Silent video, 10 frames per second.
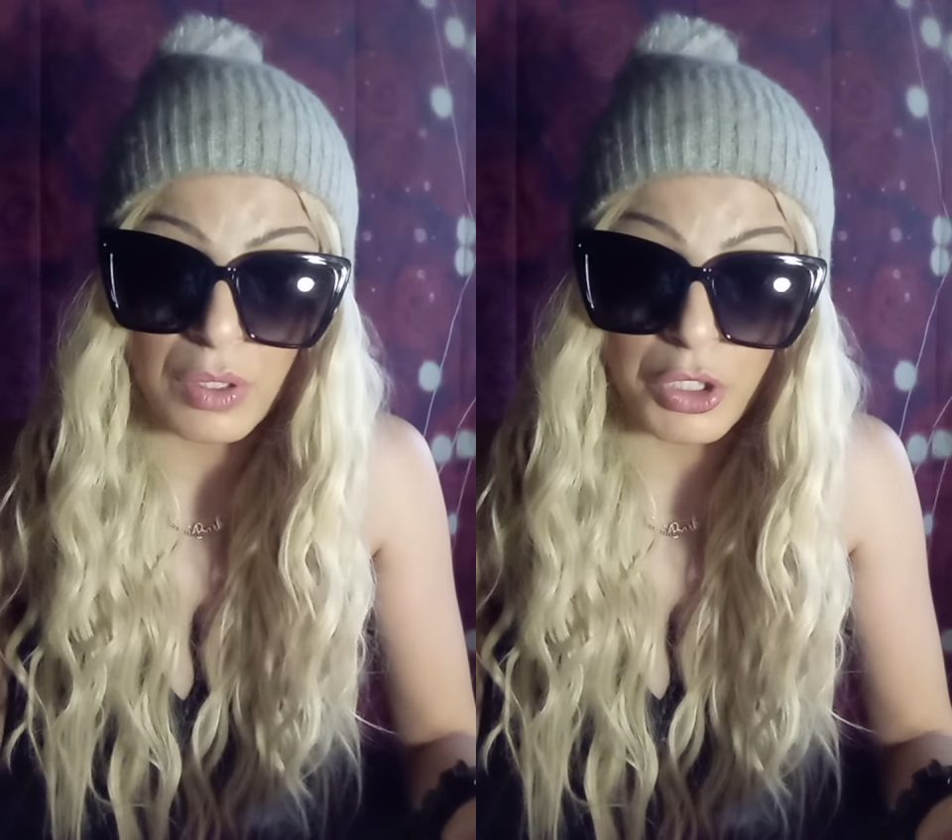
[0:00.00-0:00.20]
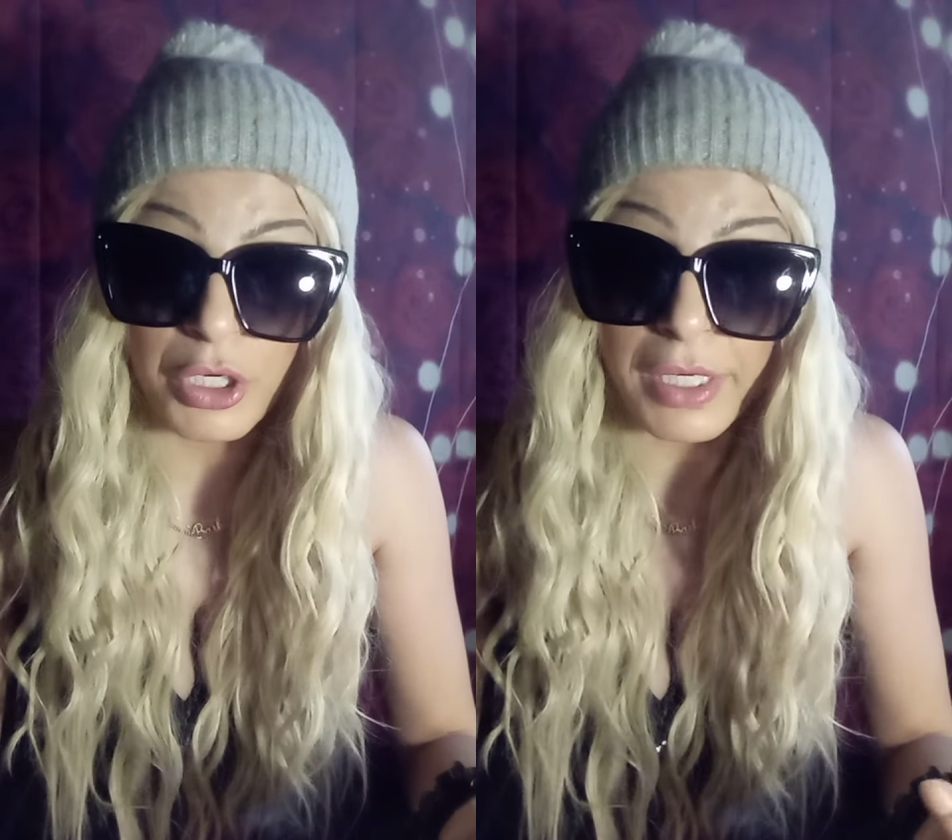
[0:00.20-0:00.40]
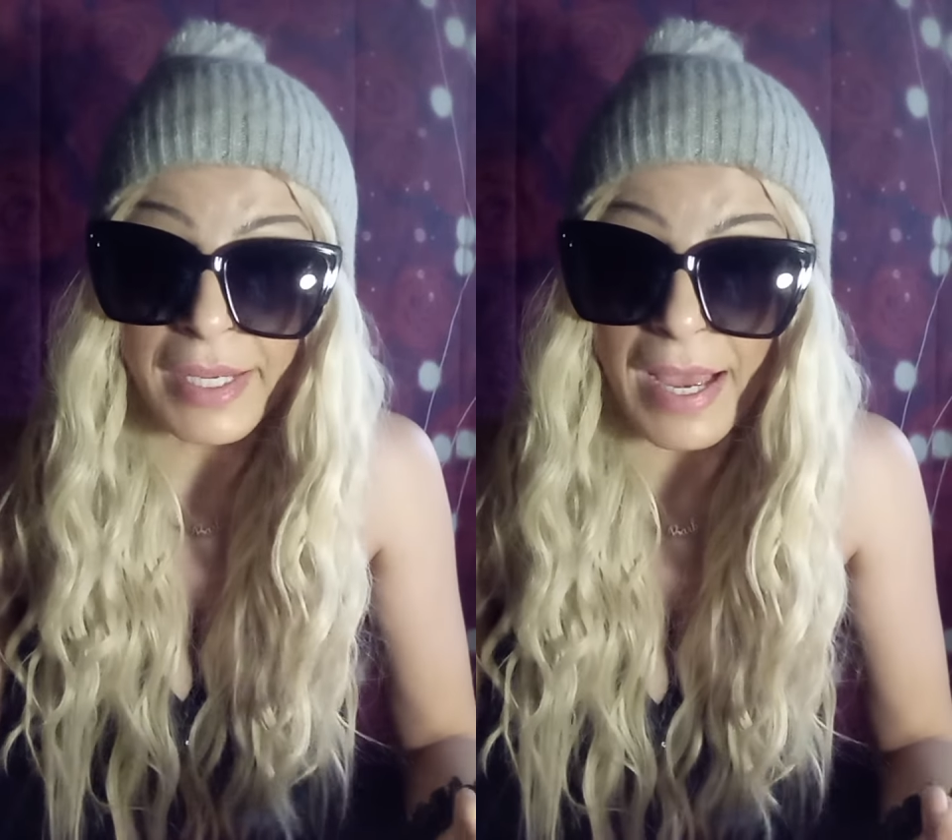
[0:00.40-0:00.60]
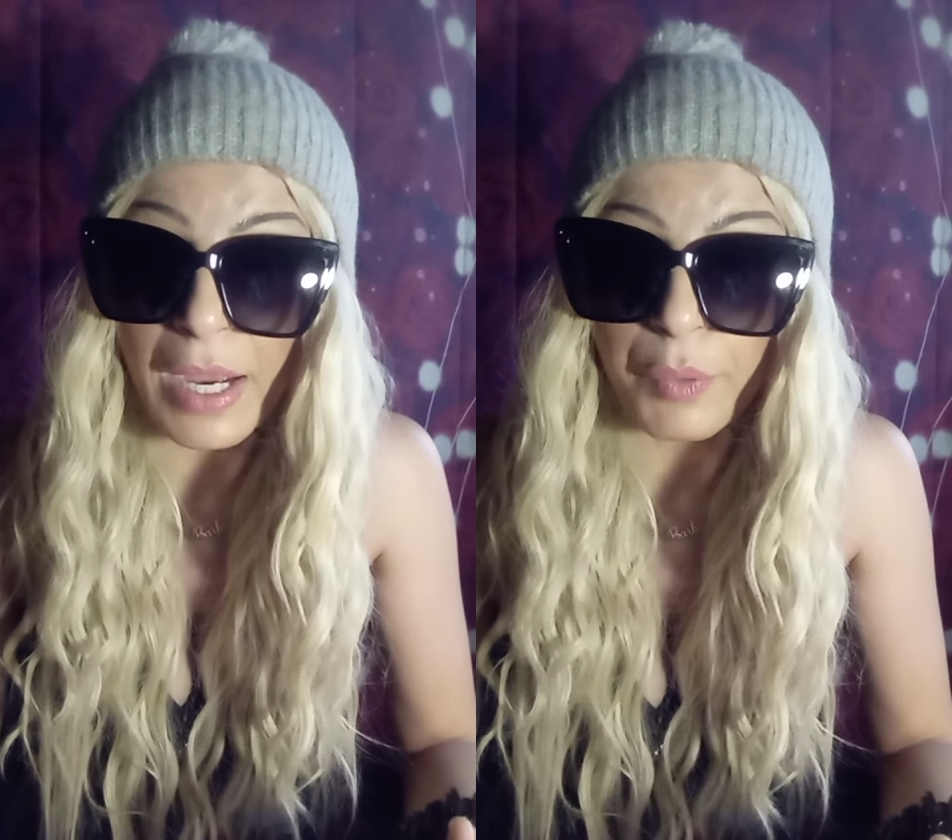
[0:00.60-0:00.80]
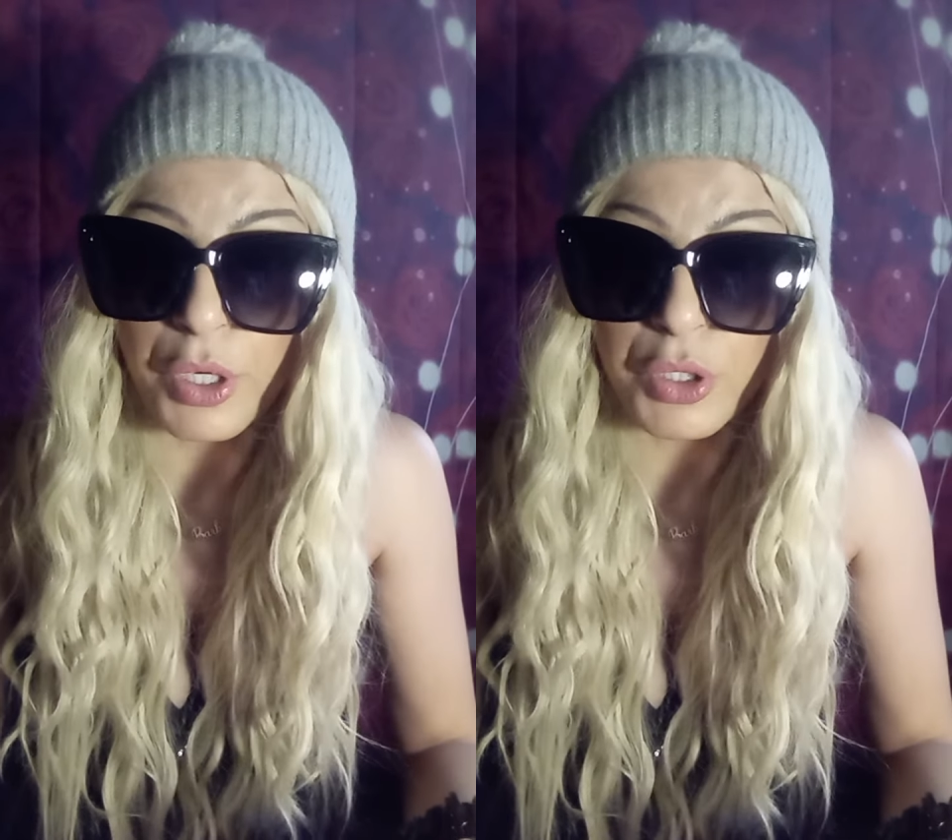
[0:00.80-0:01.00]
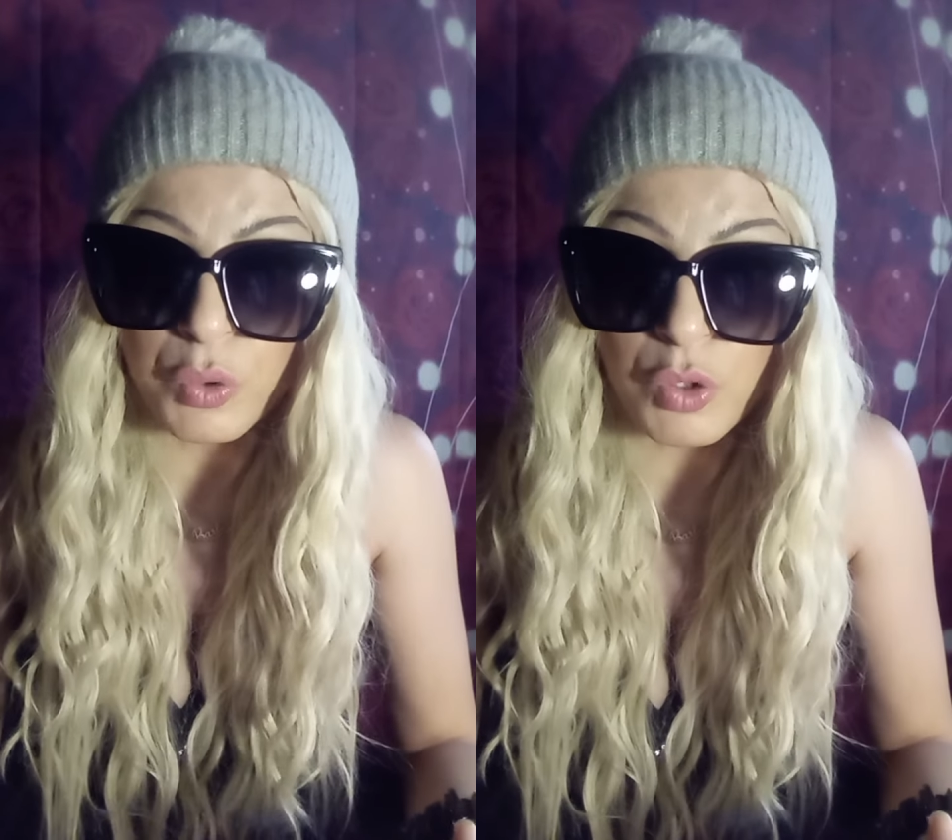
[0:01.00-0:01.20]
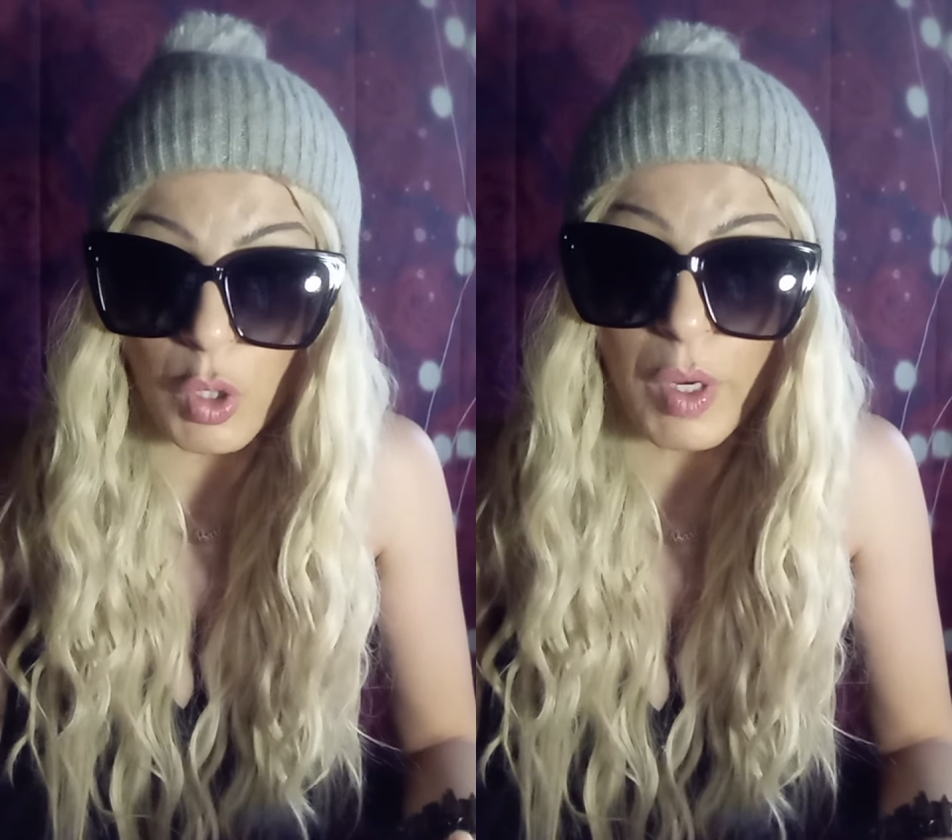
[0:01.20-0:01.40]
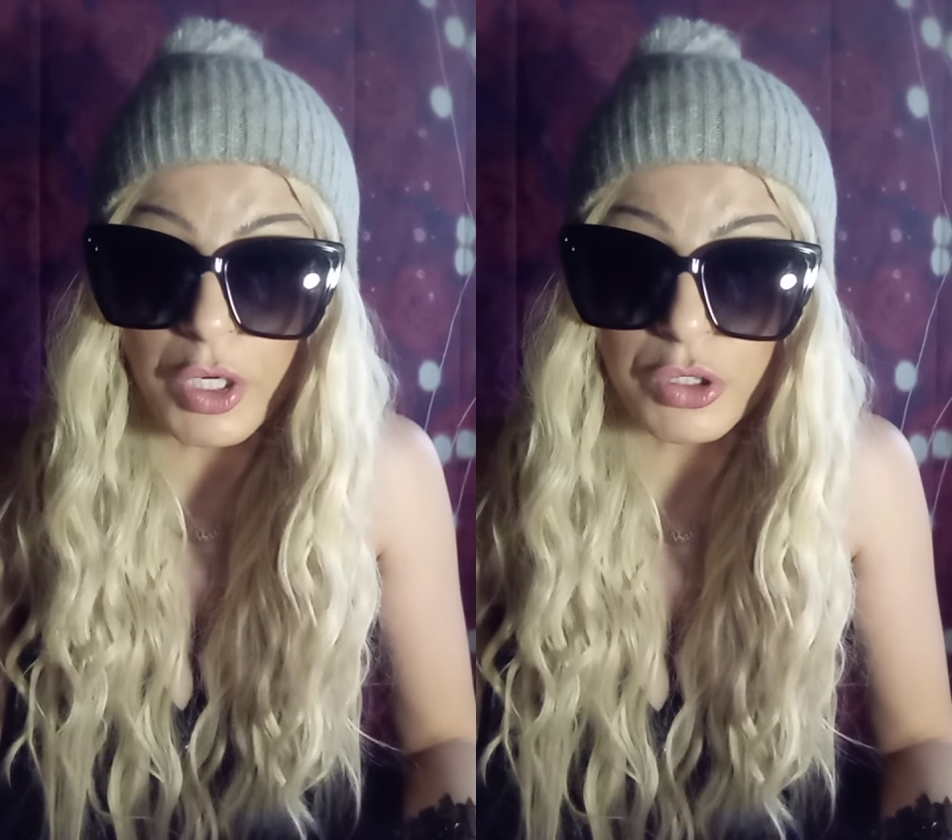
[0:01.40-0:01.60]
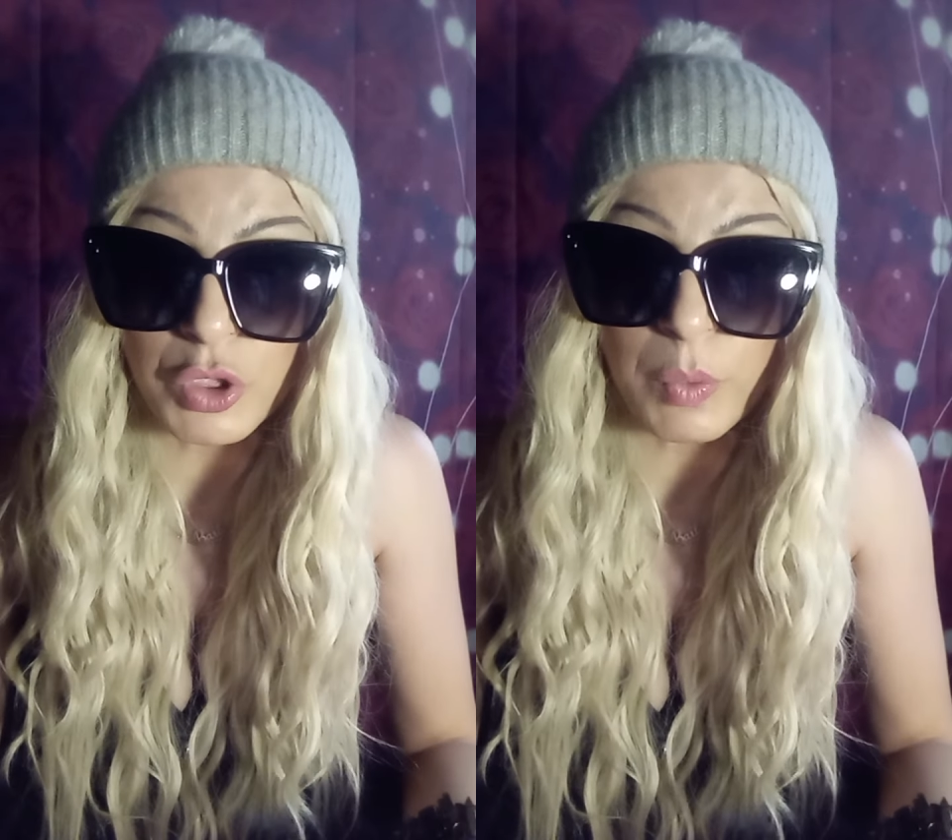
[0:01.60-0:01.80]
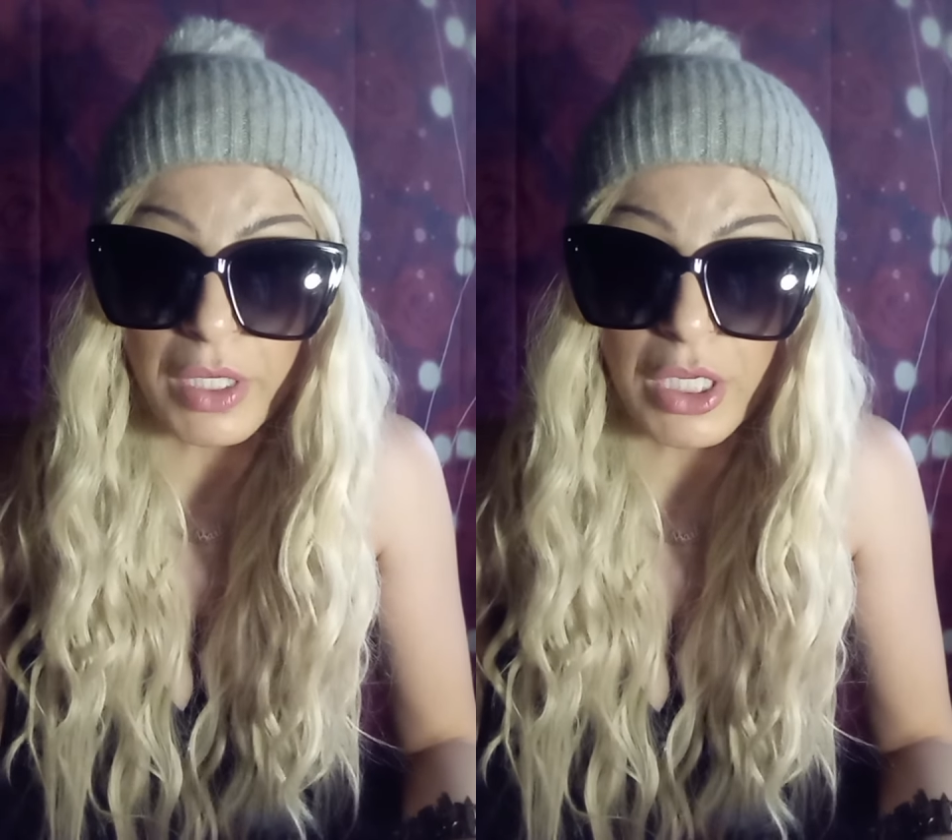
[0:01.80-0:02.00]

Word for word: You're a coward. You know what you're doing,